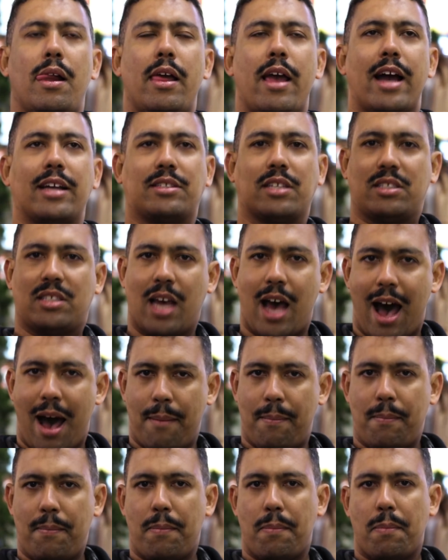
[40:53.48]
at the
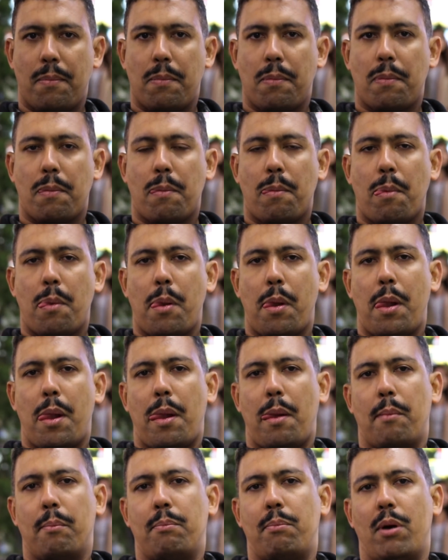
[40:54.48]
top.
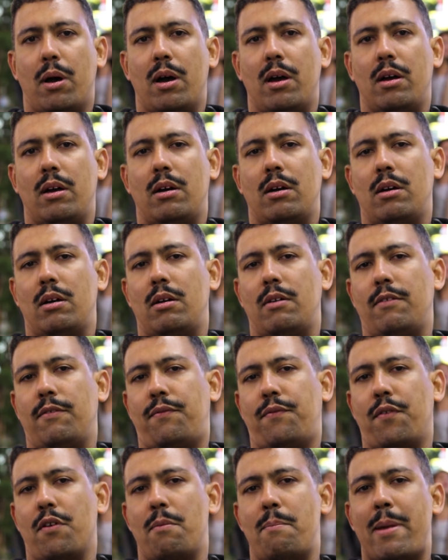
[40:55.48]
But
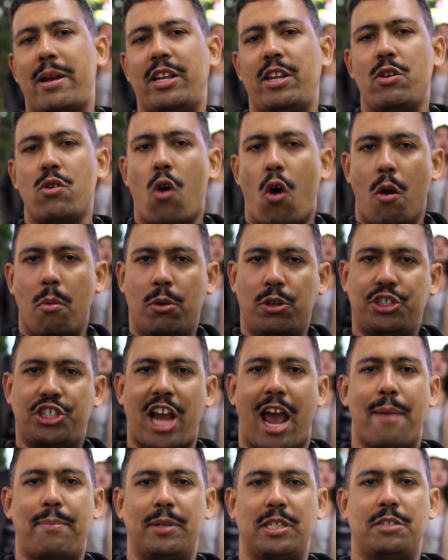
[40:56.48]
for many normal
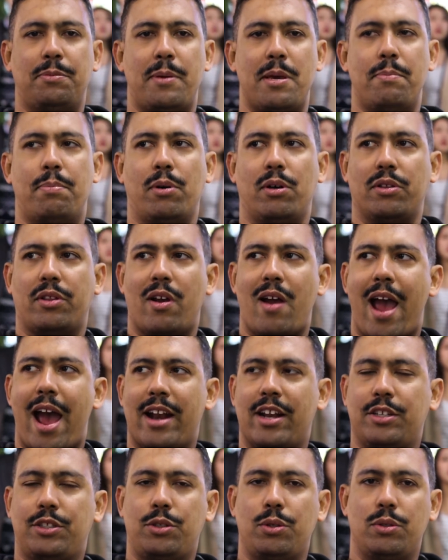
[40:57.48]
Japanese people, their
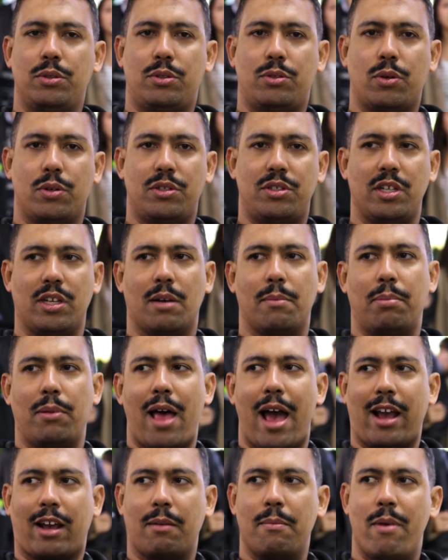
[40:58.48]
attitude towards seeing a
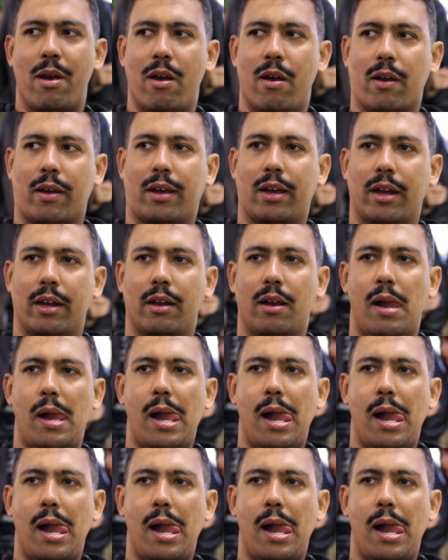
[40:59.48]
black American,